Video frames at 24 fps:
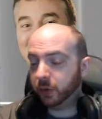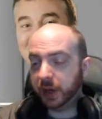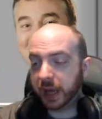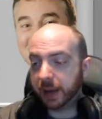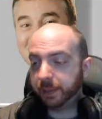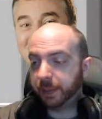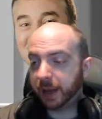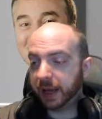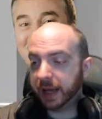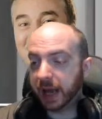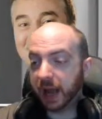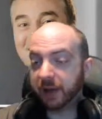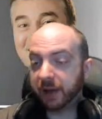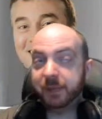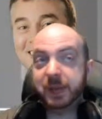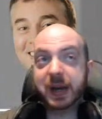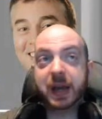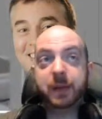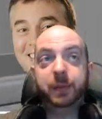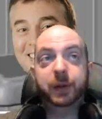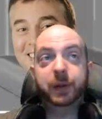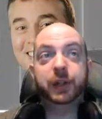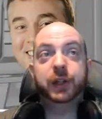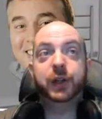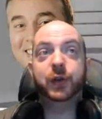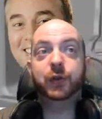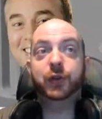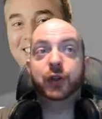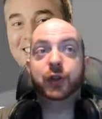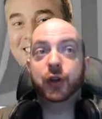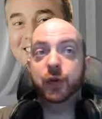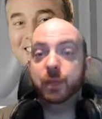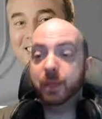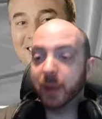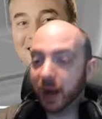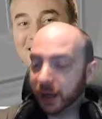gameplay. Haven't been able to do
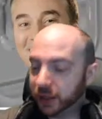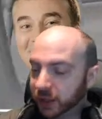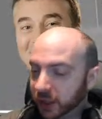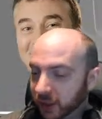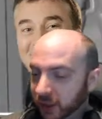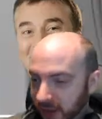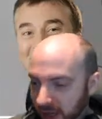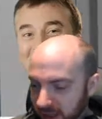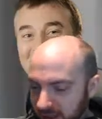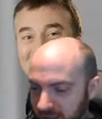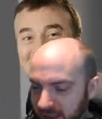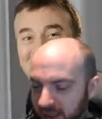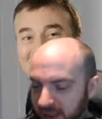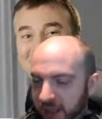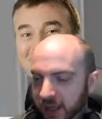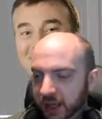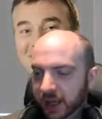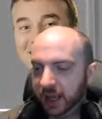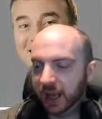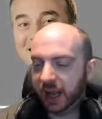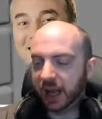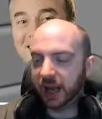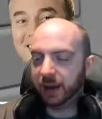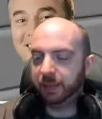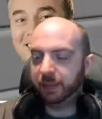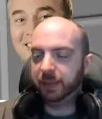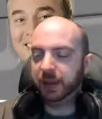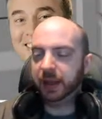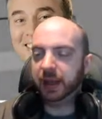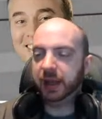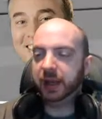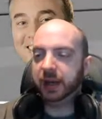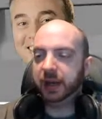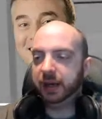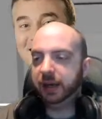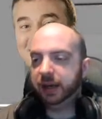too much of it
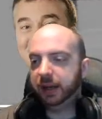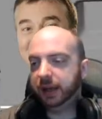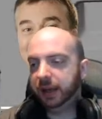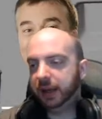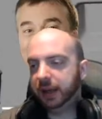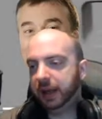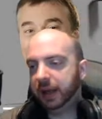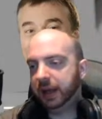in